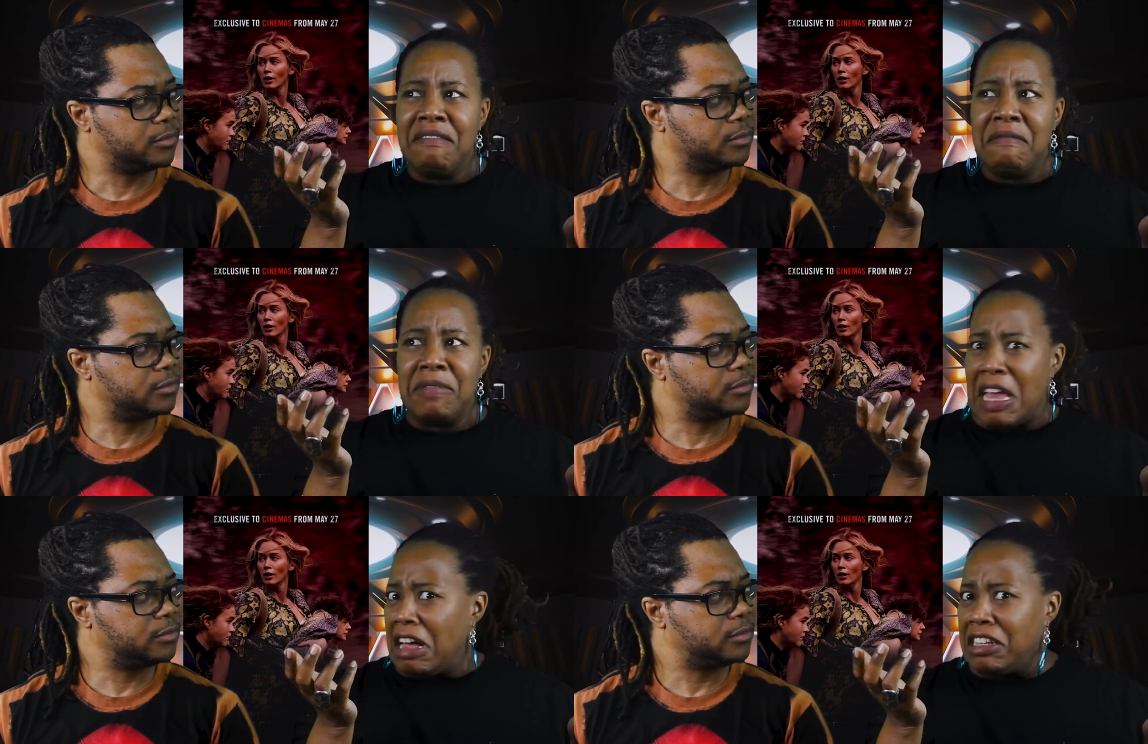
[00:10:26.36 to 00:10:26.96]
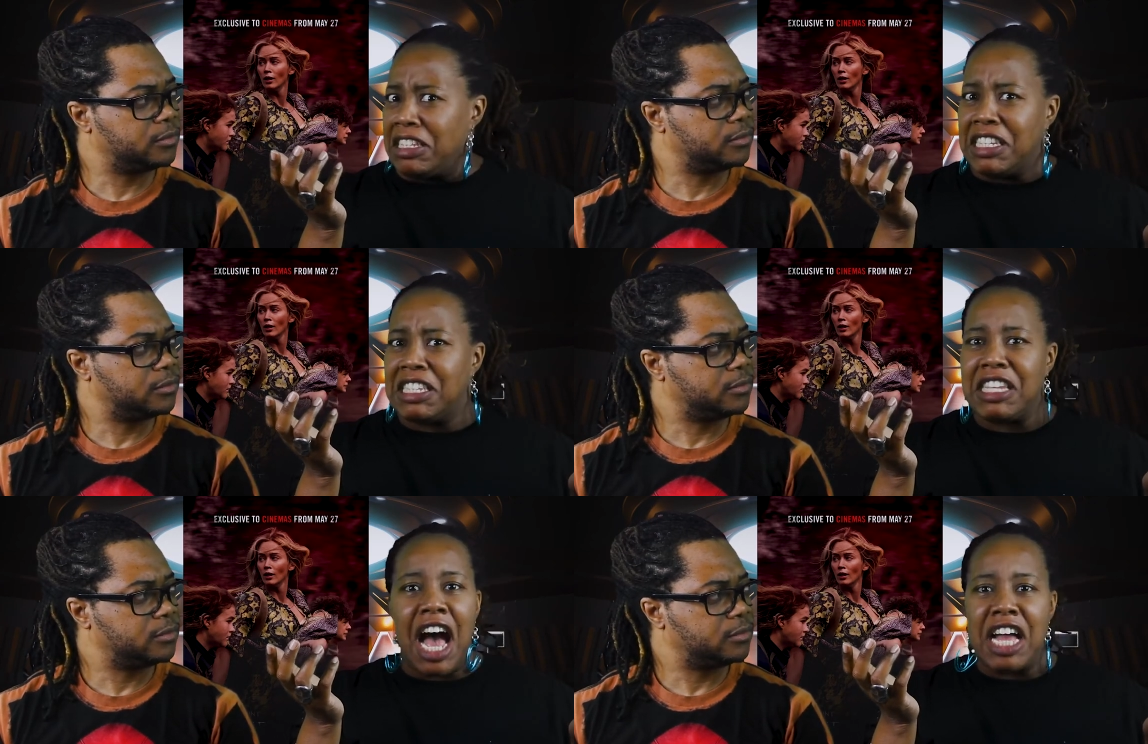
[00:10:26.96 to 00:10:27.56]
Speaker 1: Mm-hmm. The aliens
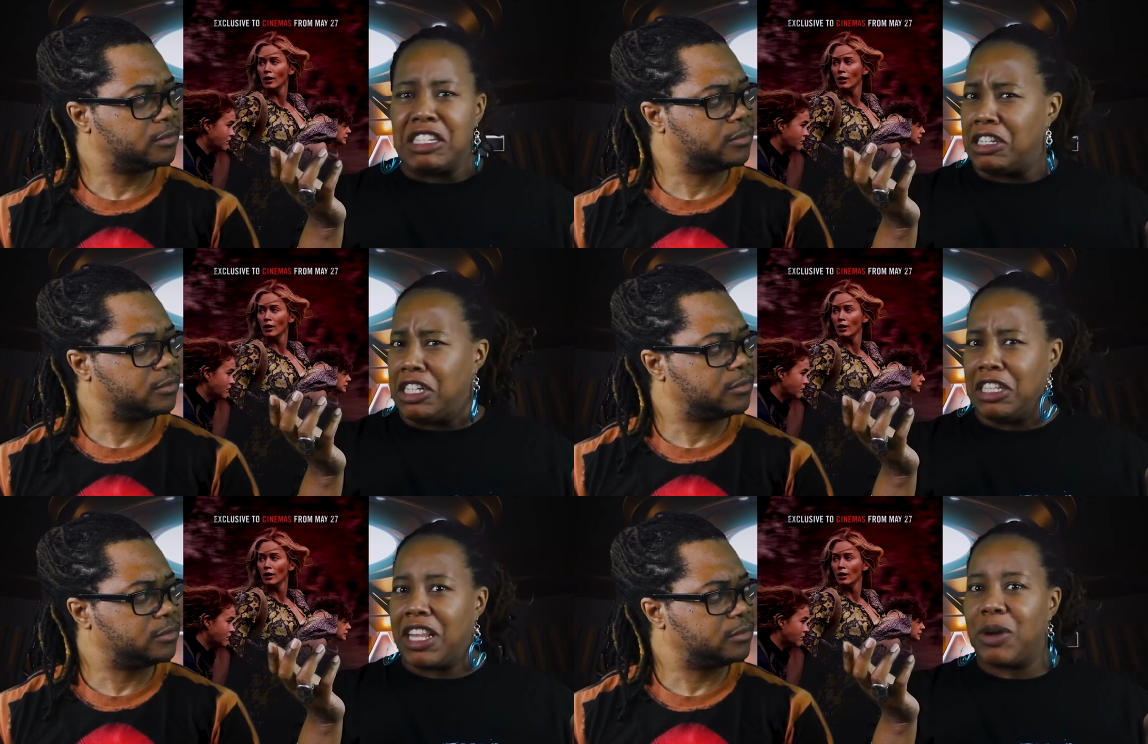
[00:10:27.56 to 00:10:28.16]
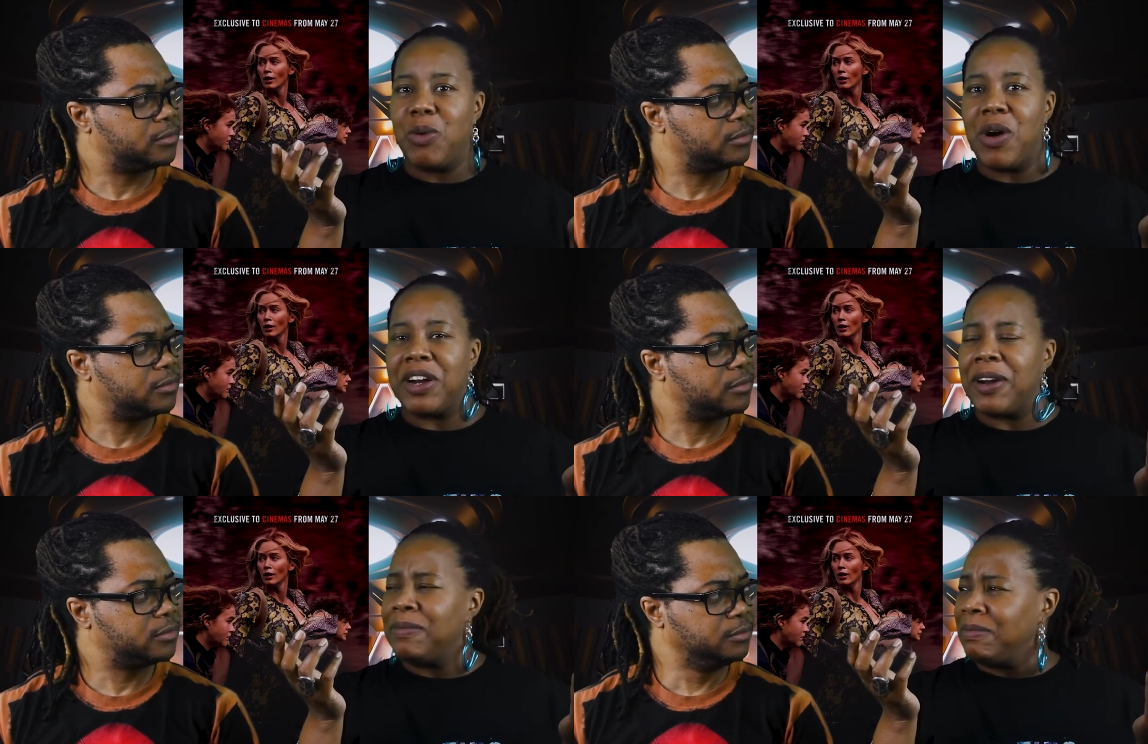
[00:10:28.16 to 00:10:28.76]
in signs didn't like
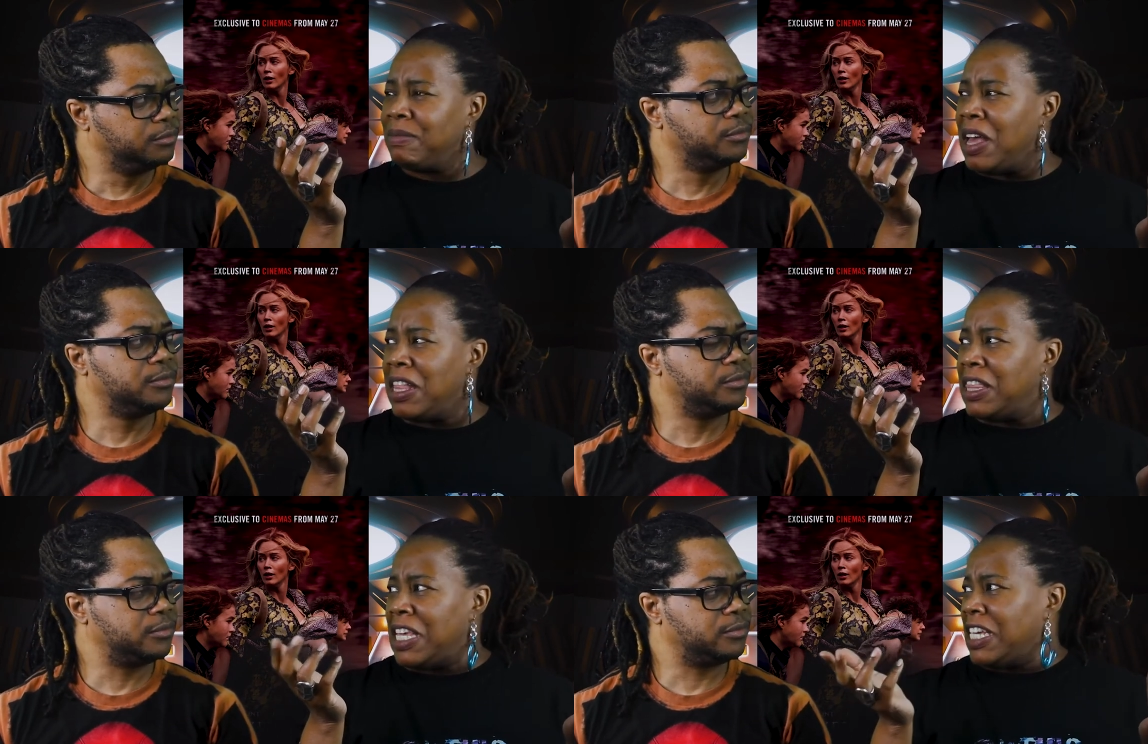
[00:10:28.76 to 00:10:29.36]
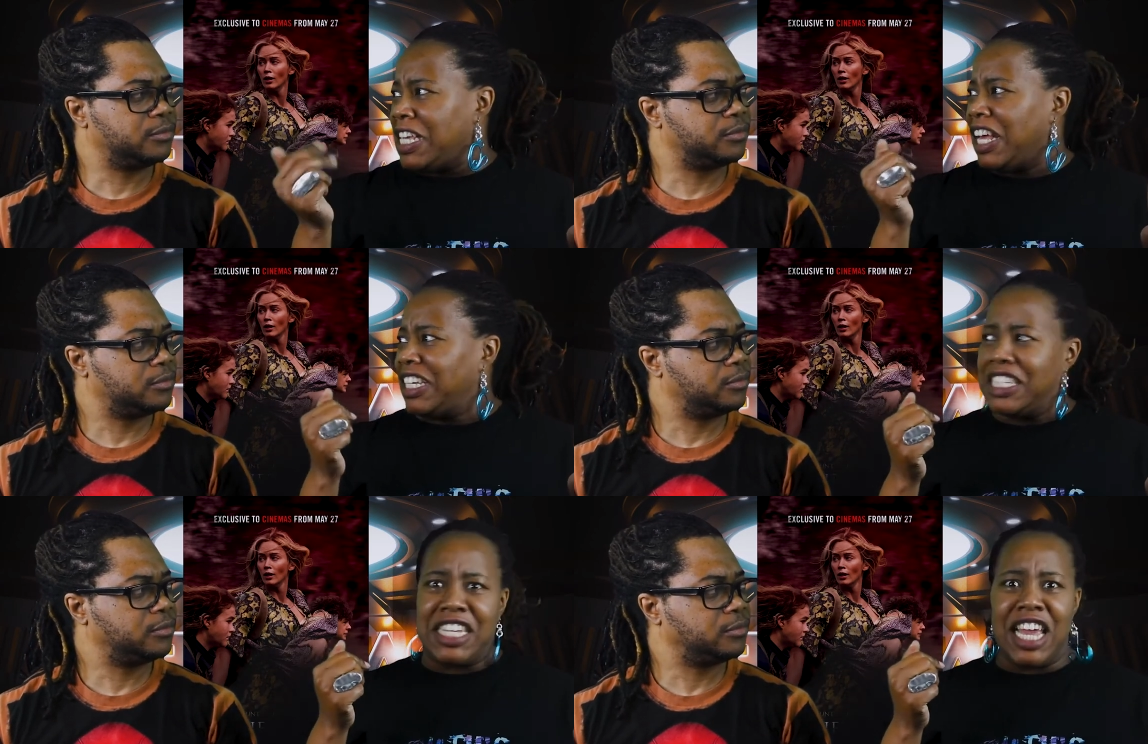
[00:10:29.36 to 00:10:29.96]
water. Mm. These
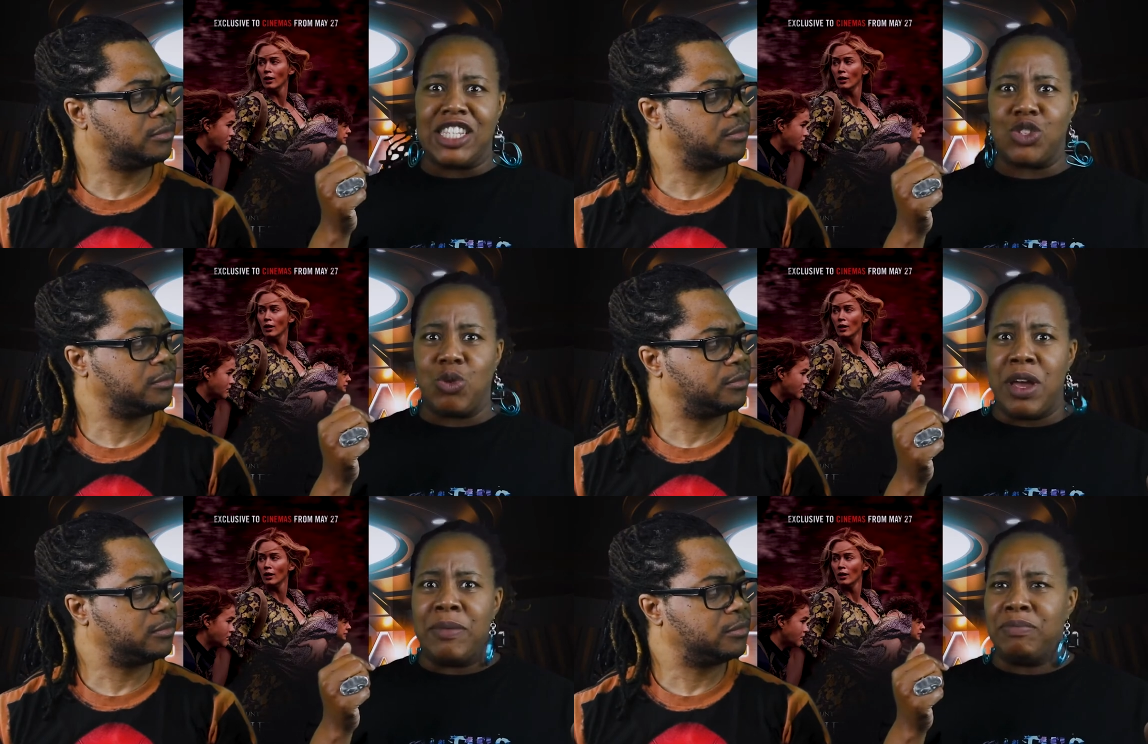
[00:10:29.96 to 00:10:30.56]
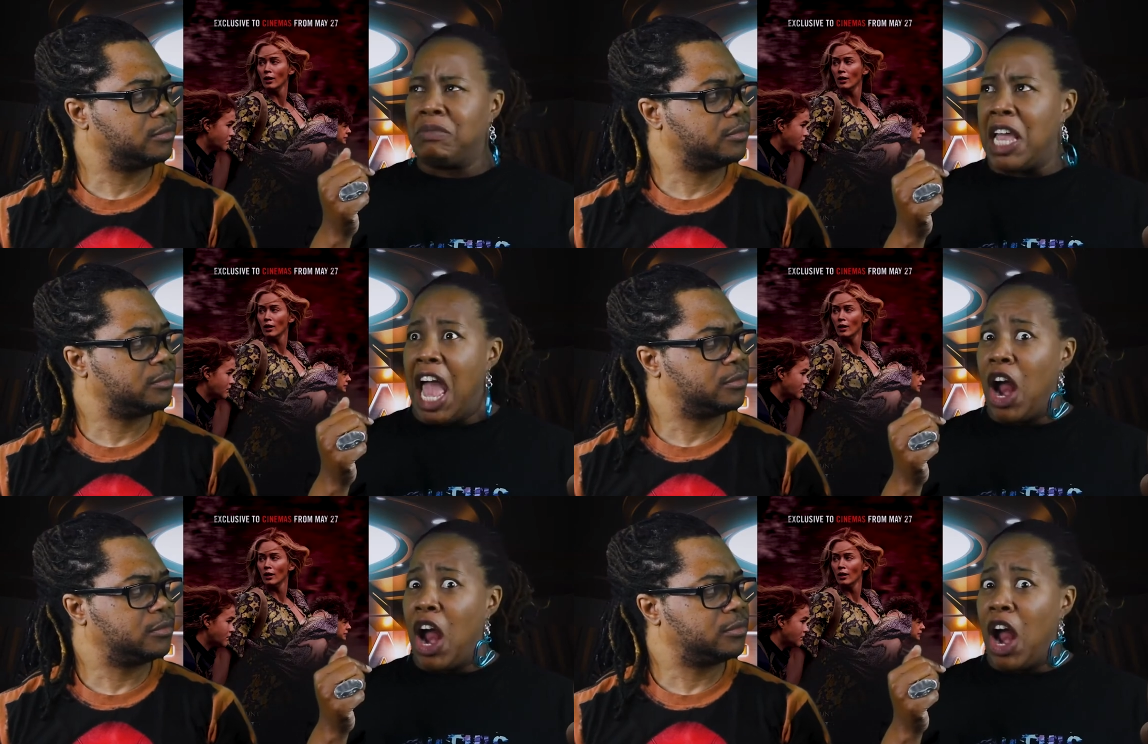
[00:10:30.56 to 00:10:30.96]
aliens can't swim.